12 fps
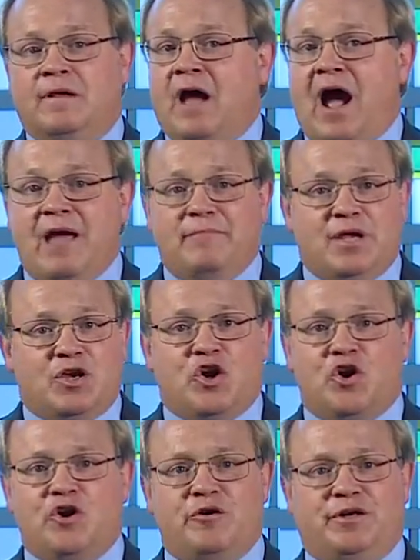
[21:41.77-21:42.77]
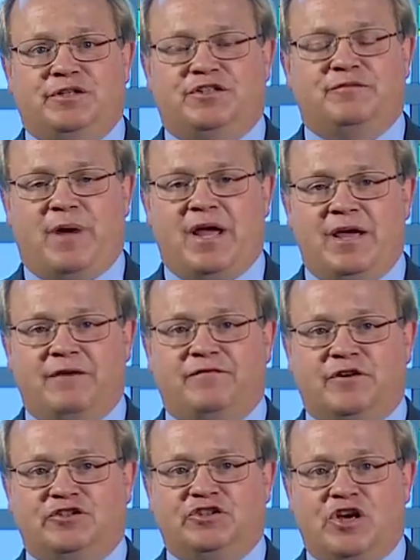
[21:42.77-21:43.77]
I'm encouraged by
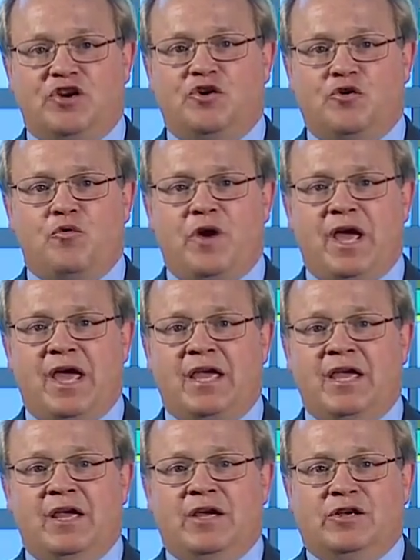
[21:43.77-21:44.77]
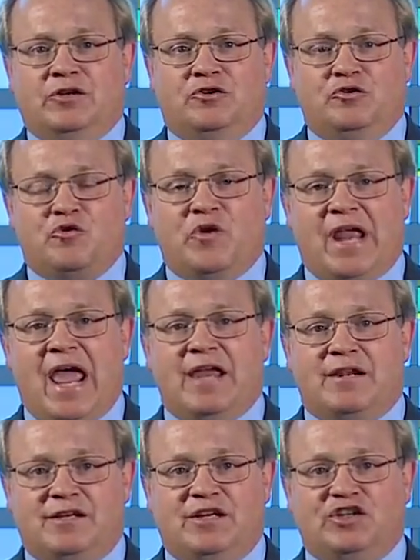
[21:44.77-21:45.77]
efforts underway to create
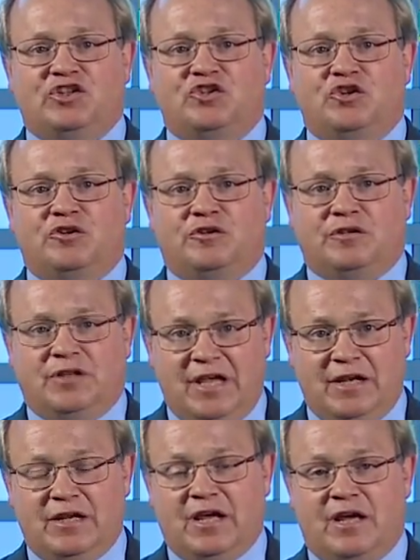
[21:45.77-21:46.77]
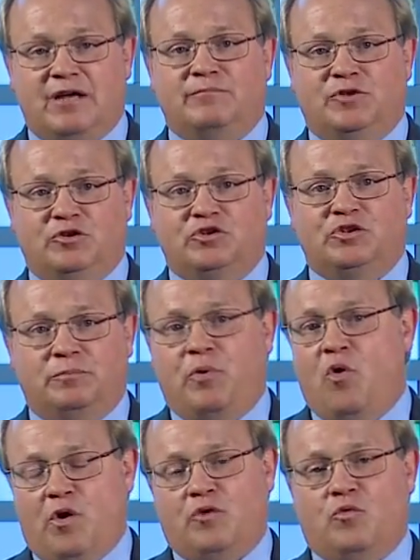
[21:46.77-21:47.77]
additional income to
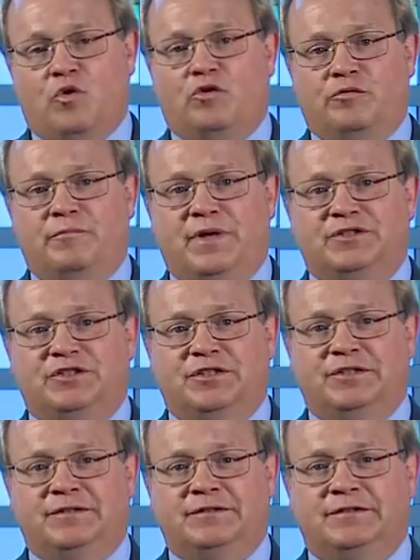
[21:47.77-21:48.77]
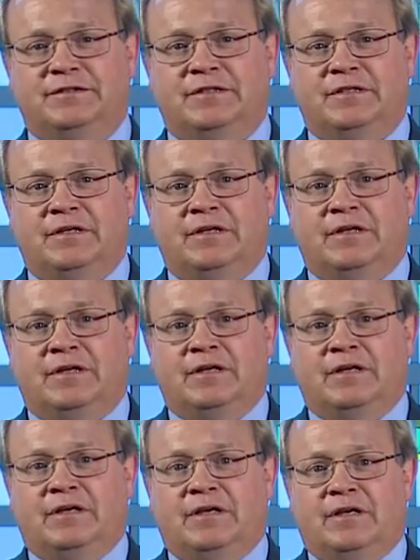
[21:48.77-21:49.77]
support world mission
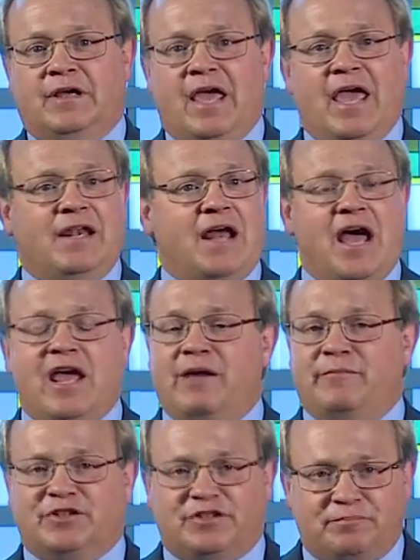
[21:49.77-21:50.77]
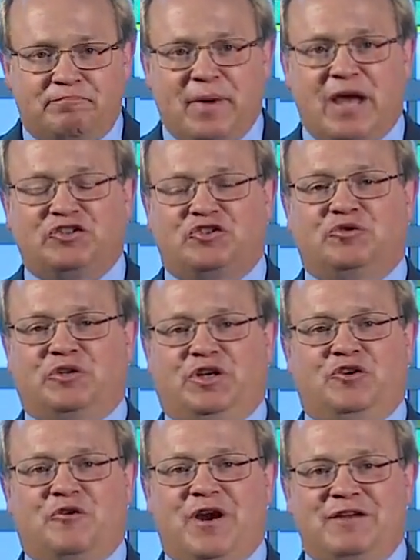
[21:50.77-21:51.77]
and I am especially
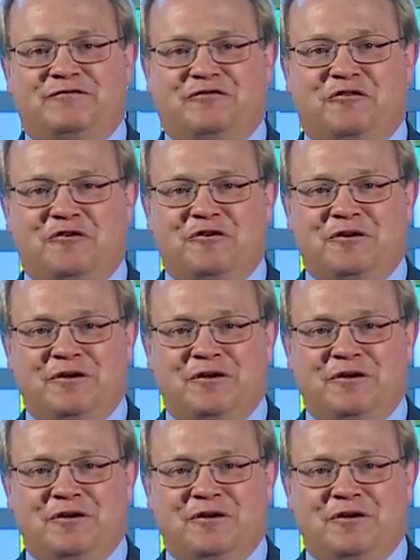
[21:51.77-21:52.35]
grateful